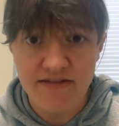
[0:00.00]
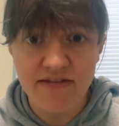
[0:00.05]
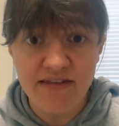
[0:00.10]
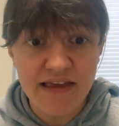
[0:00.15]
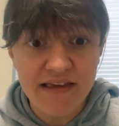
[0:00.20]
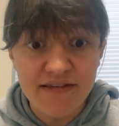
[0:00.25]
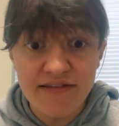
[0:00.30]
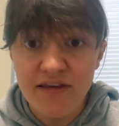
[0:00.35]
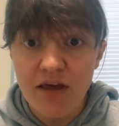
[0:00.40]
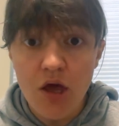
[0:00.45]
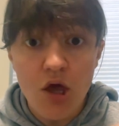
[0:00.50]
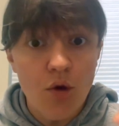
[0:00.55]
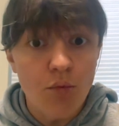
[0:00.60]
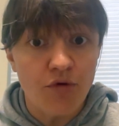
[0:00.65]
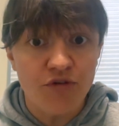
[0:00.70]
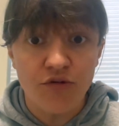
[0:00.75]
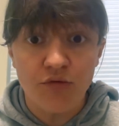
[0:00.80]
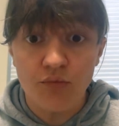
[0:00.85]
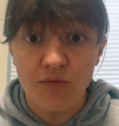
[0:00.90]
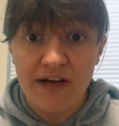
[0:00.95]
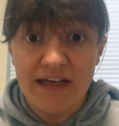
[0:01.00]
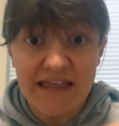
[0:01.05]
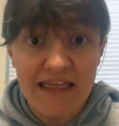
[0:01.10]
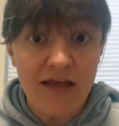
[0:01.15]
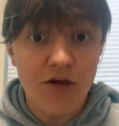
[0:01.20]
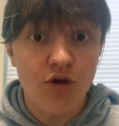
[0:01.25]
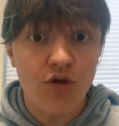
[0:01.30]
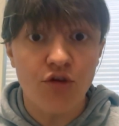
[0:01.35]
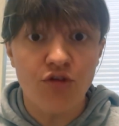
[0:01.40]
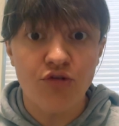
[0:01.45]
This was a
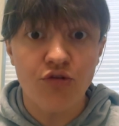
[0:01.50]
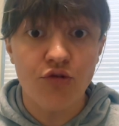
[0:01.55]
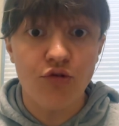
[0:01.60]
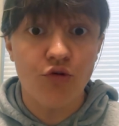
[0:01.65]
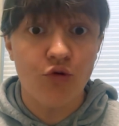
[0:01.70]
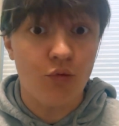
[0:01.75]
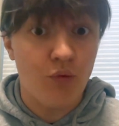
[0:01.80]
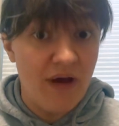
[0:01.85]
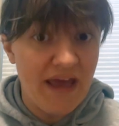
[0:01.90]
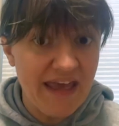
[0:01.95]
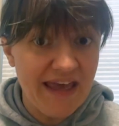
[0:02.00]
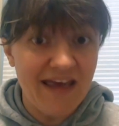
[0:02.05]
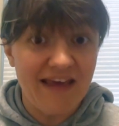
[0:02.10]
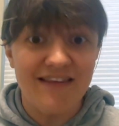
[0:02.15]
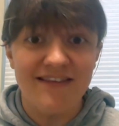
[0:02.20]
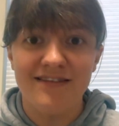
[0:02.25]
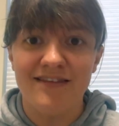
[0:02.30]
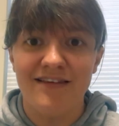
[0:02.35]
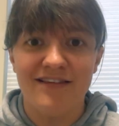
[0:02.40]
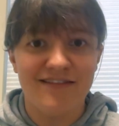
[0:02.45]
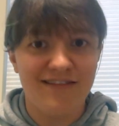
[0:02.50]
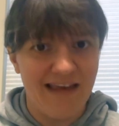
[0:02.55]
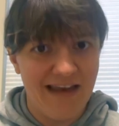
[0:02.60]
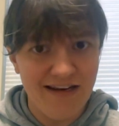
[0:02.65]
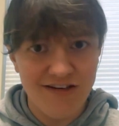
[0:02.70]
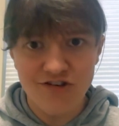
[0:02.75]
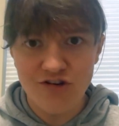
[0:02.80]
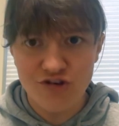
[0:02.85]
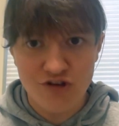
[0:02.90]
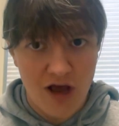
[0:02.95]
really quick and
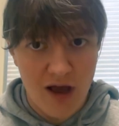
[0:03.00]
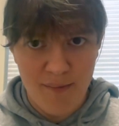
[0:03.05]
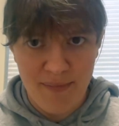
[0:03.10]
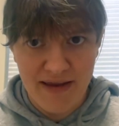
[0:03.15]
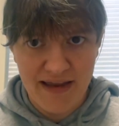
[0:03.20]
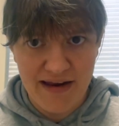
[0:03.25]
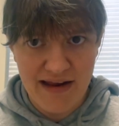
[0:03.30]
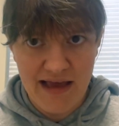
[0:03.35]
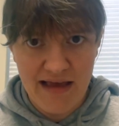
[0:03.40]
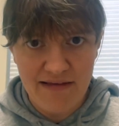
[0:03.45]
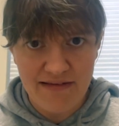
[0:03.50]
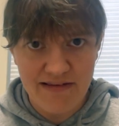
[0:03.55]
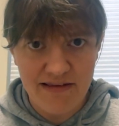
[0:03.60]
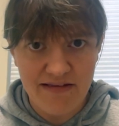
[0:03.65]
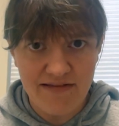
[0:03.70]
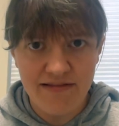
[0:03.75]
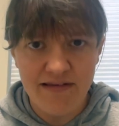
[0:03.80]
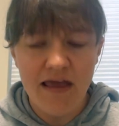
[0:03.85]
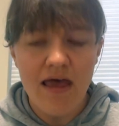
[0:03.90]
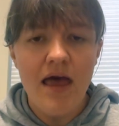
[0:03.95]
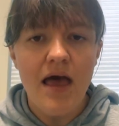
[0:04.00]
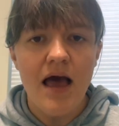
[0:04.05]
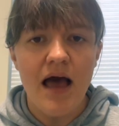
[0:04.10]
succinct topic analysis,